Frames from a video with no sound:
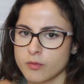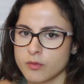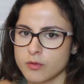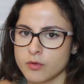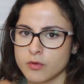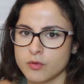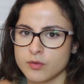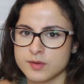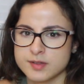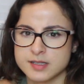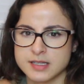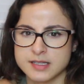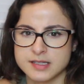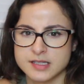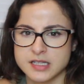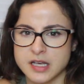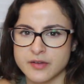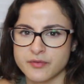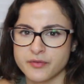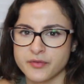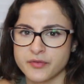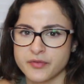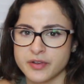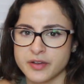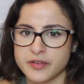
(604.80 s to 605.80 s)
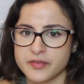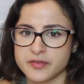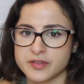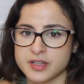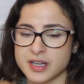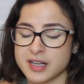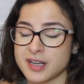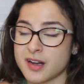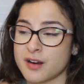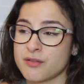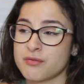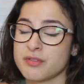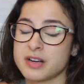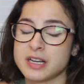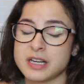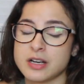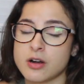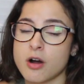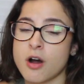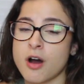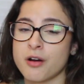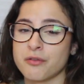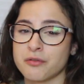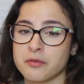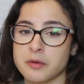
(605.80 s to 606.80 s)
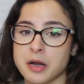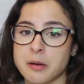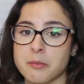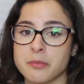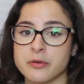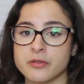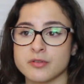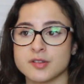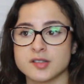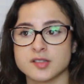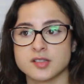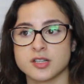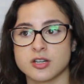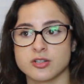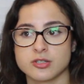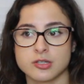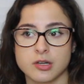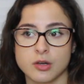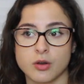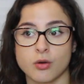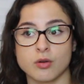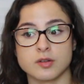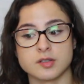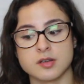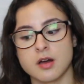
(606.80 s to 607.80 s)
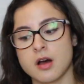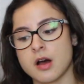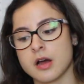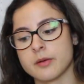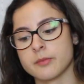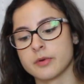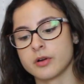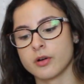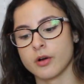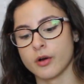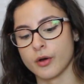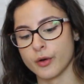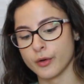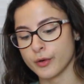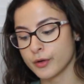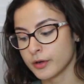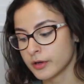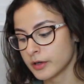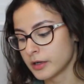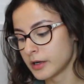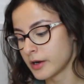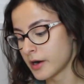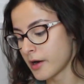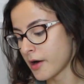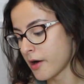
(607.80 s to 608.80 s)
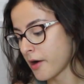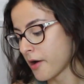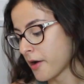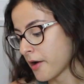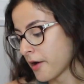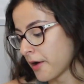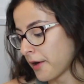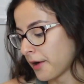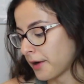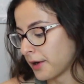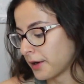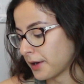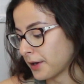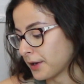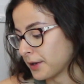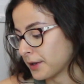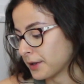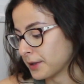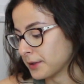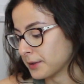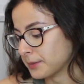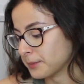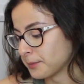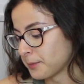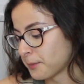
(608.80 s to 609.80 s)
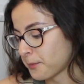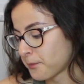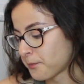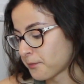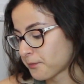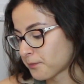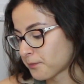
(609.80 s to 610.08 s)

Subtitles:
or was it 7.50? I really can't remember, it was such a long time ago. So